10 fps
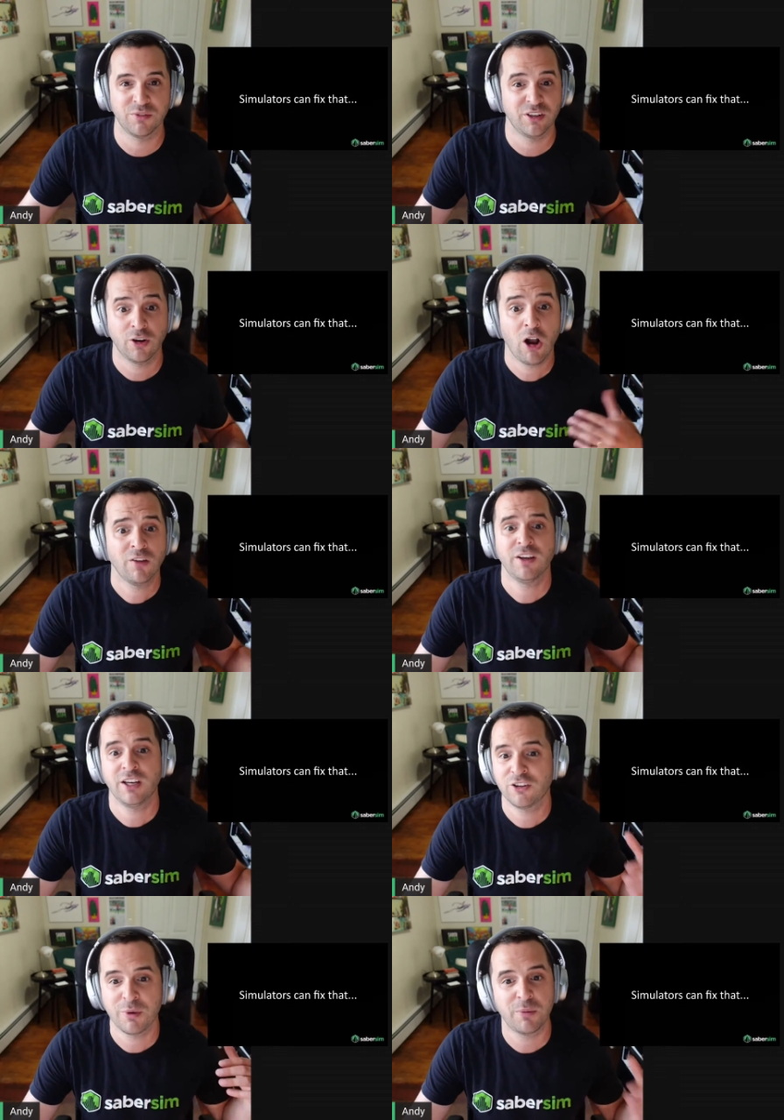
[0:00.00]
And all of it
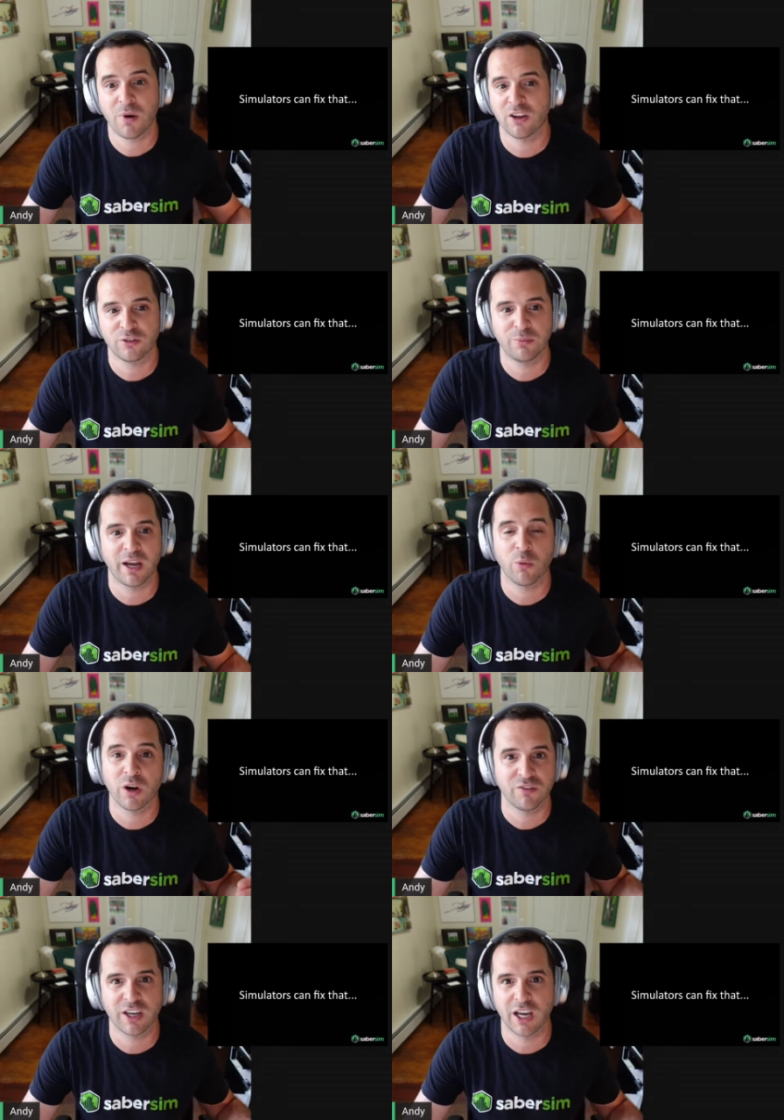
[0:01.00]
is made possible by our
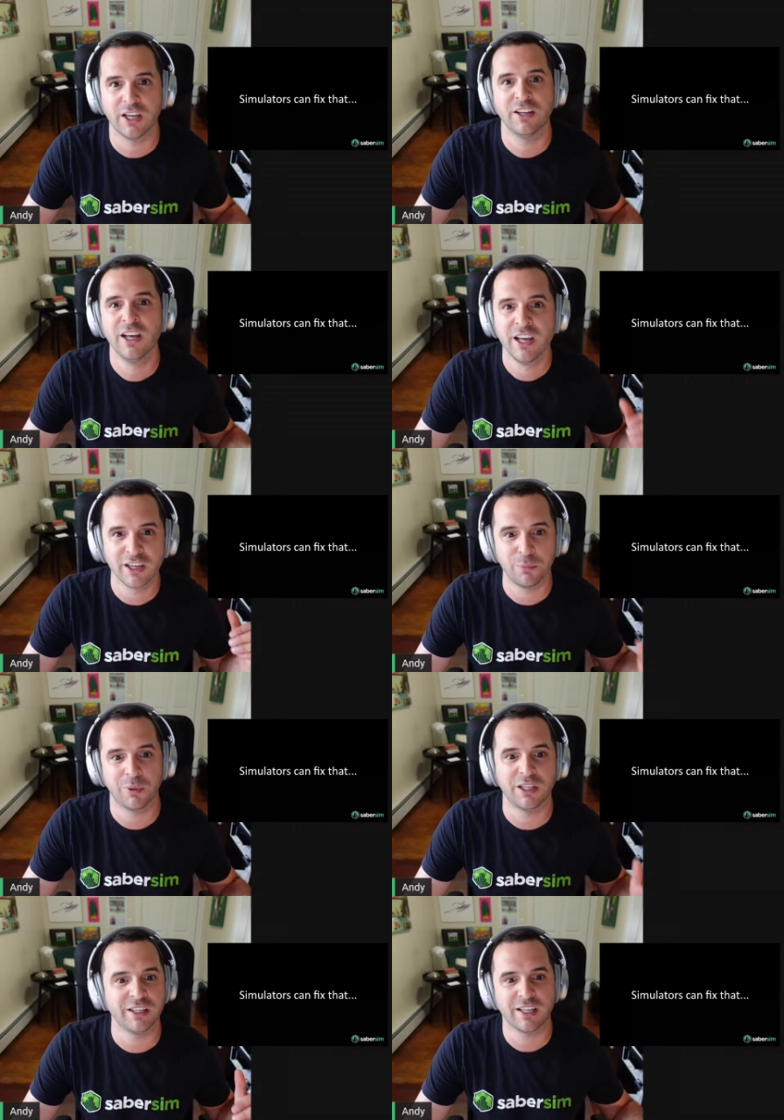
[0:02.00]
one-of-a-kind
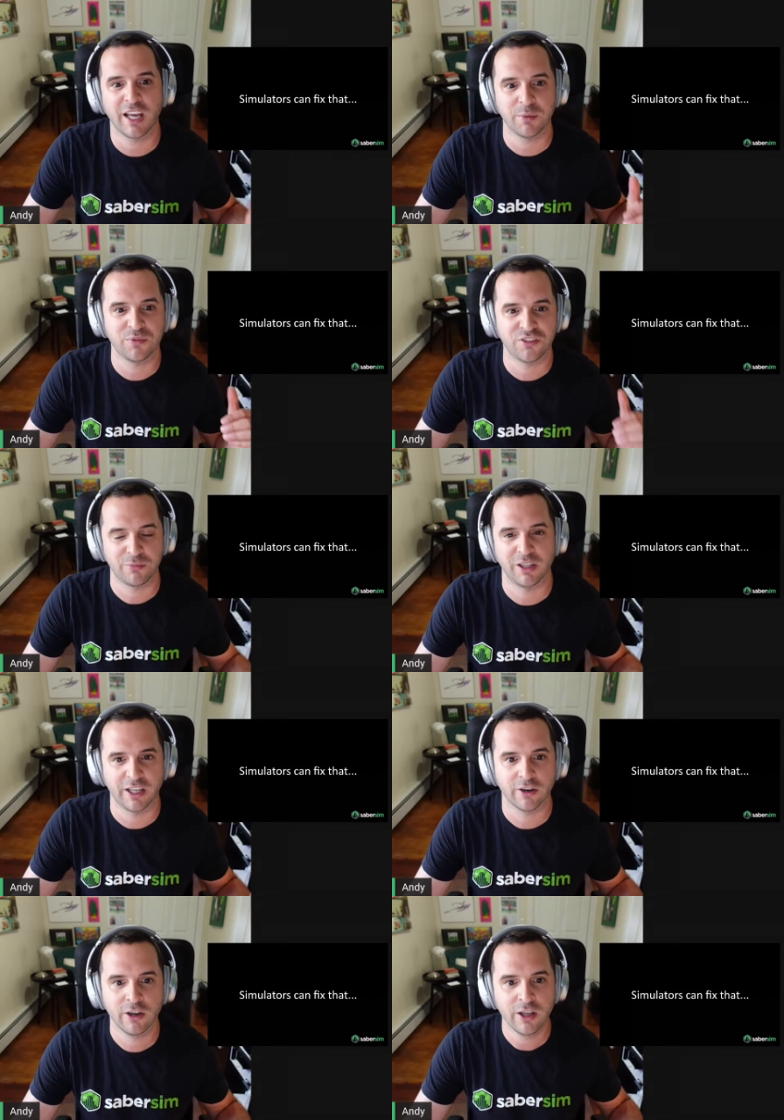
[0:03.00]
complete game
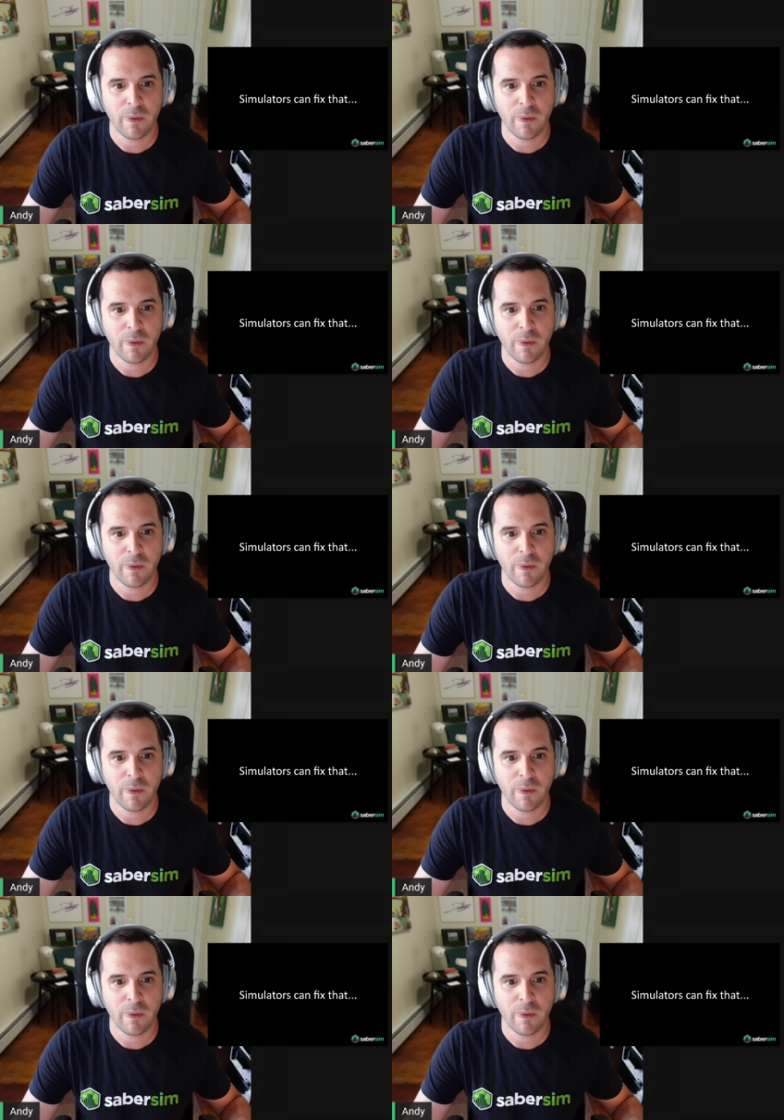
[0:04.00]
simulator.